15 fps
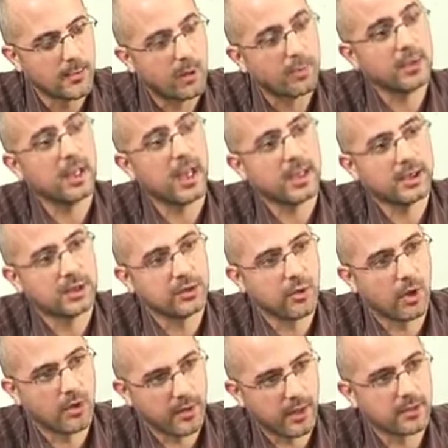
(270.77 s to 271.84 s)
population
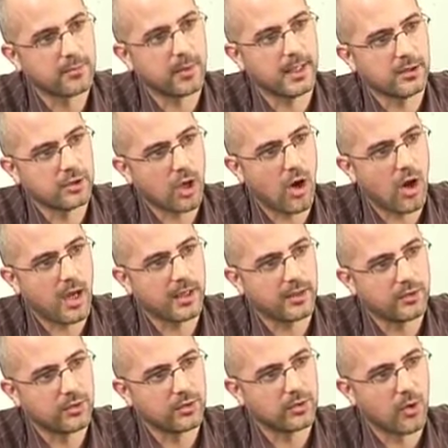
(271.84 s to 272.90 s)
growth has been
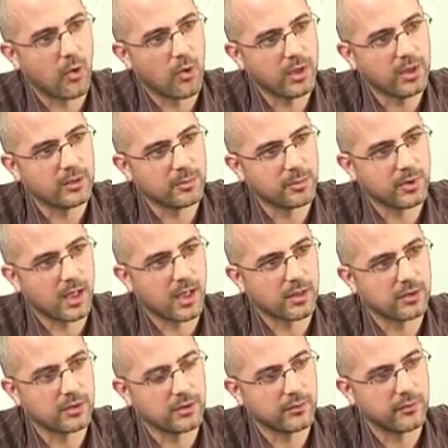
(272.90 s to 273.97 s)
tied to oil
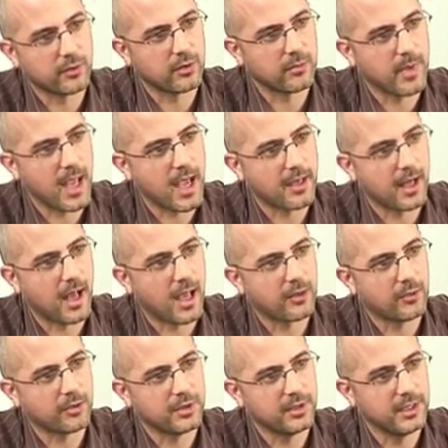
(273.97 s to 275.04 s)
production for about
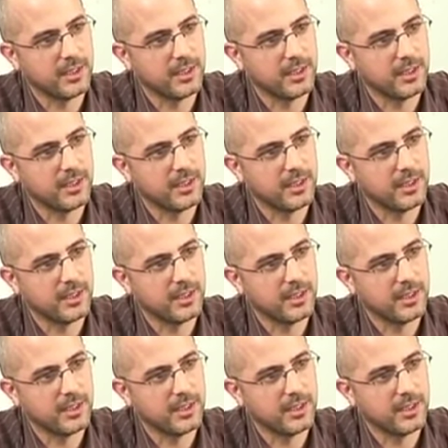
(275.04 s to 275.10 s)
100